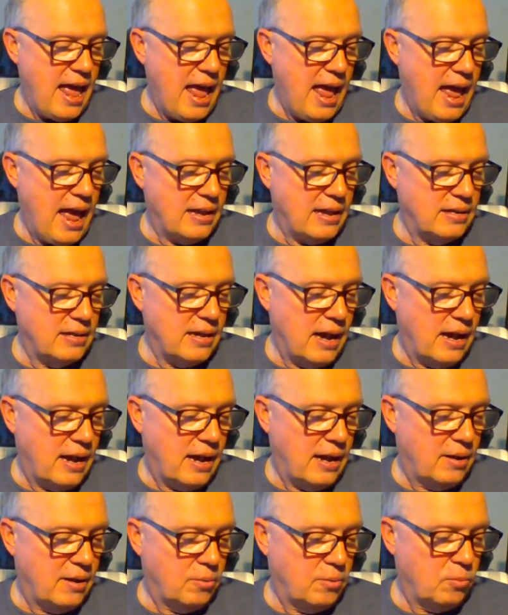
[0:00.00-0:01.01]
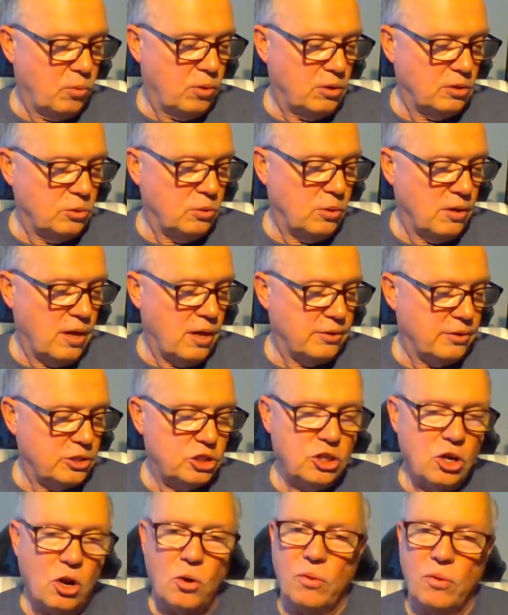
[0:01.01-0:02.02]
And we'll do another
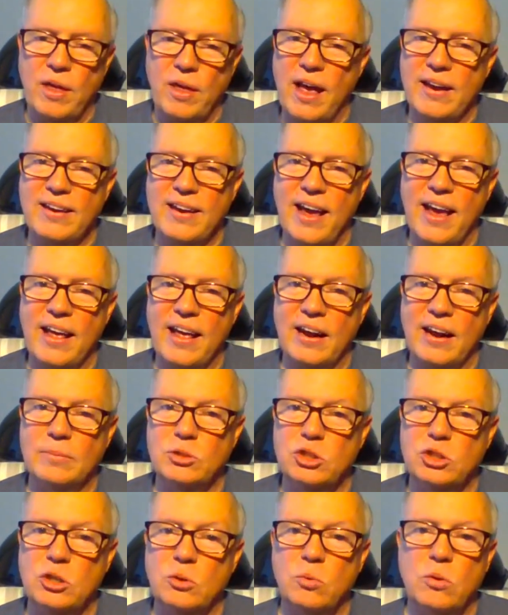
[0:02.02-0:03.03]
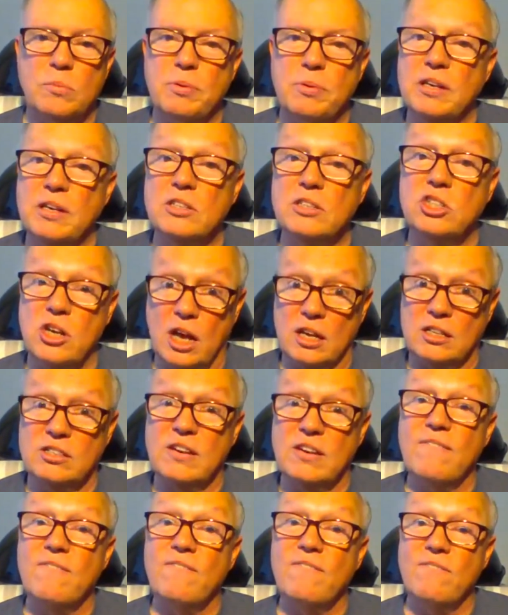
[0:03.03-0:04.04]
show then, and I'm sure we'll be
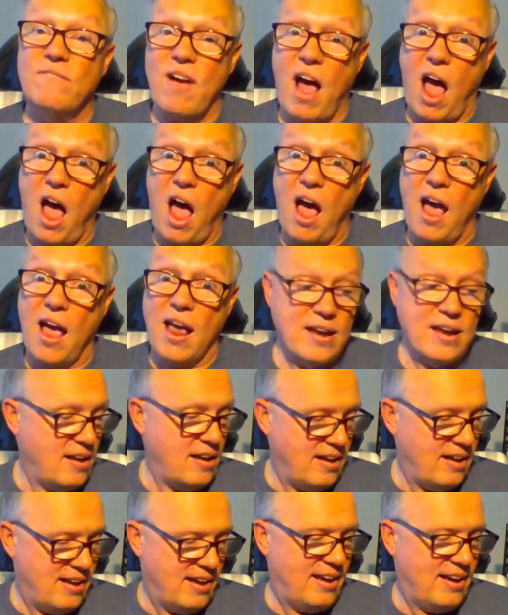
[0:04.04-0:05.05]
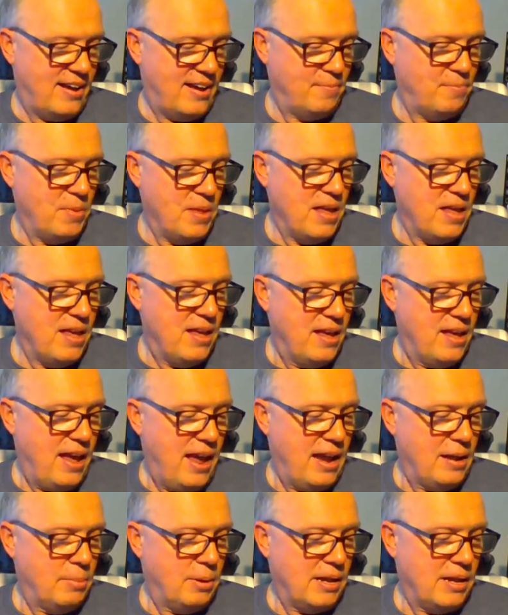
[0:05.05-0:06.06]
just fine.
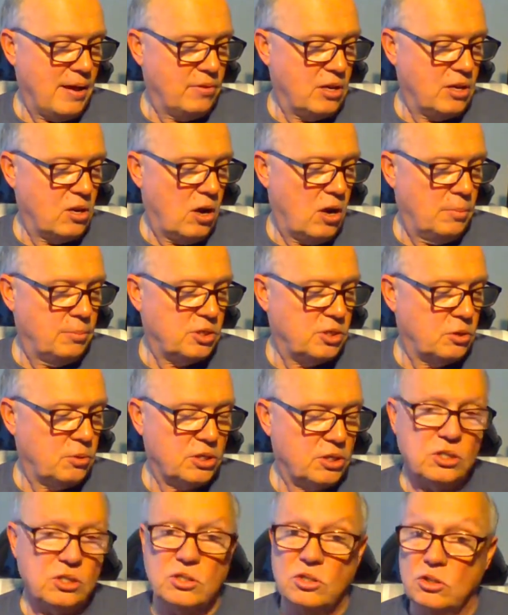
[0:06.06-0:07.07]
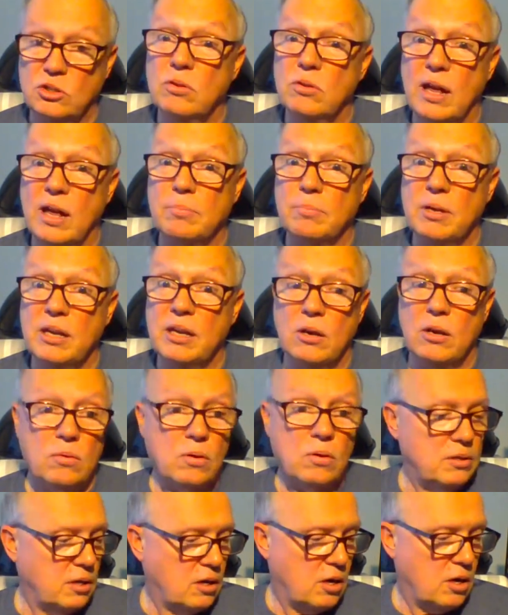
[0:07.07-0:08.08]
Anybody have any comments or questions? You let me
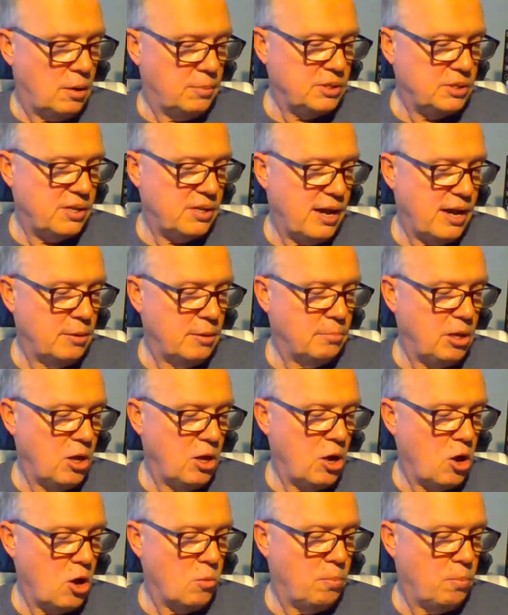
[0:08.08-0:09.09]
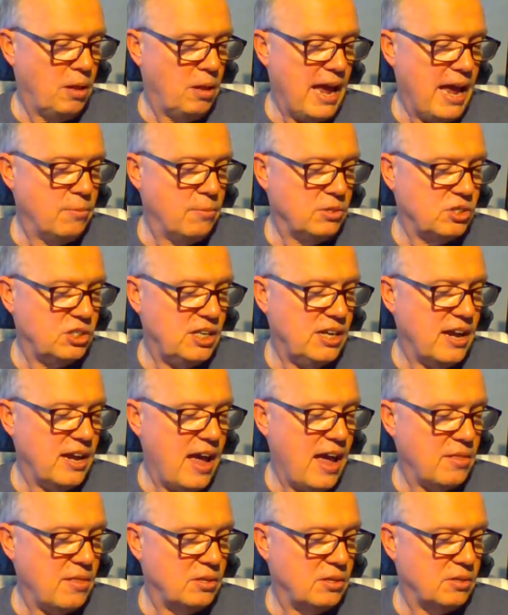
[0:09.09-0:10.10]
know on the comments down below. Blaine, we'll see you.
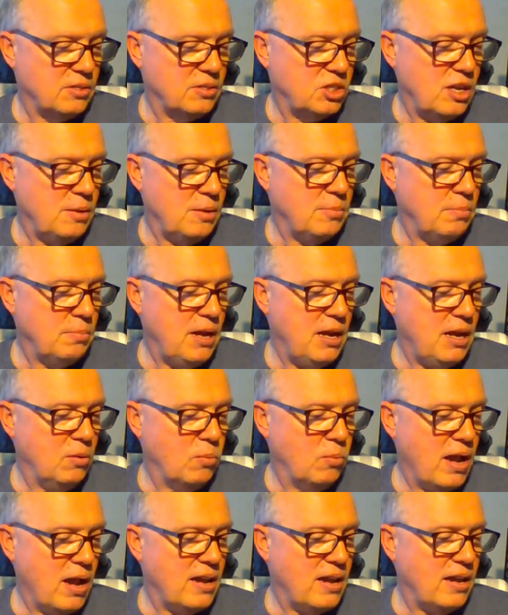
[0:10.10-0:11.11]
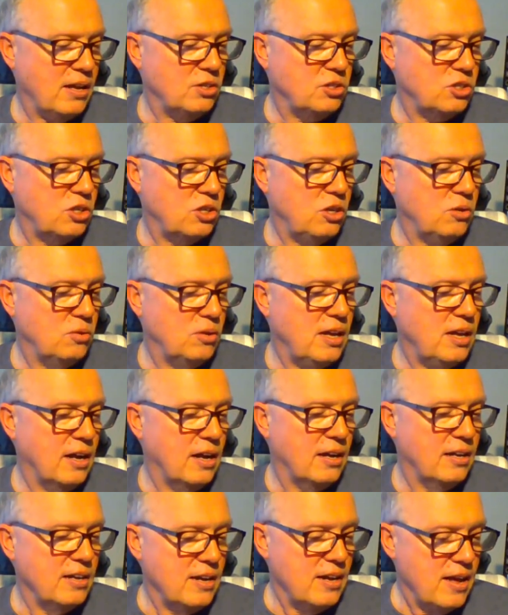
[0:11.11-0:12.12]
Heather, Steam and Bean, Wendy, Iskew,
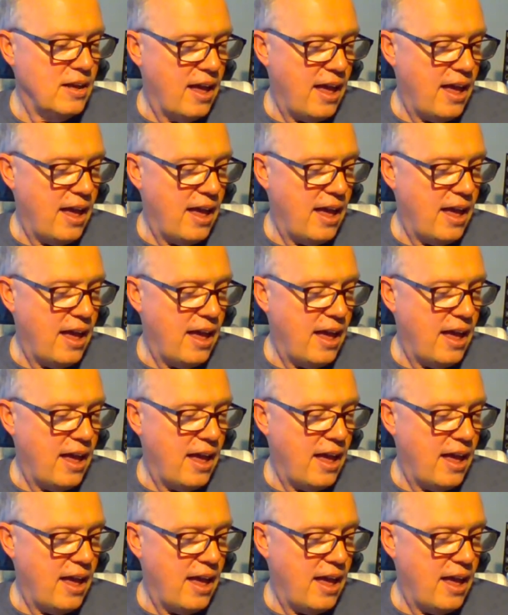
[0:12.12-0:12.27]
Nina,